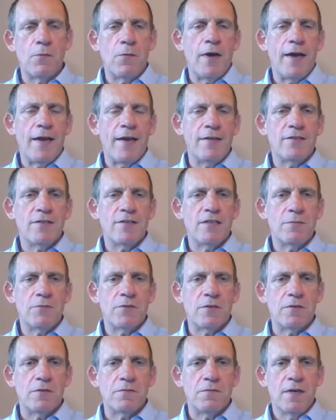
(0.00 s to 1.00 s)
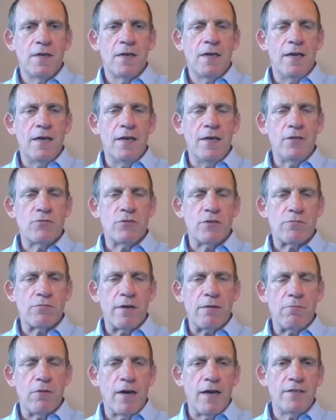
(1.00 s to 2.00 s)
way in terms of interest
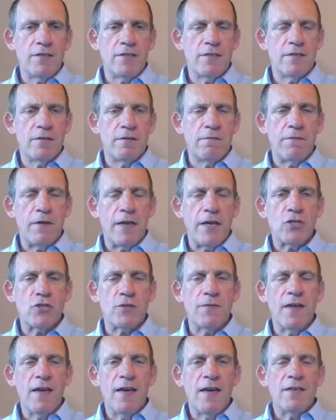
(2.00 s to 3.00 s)
rate rises and inflation.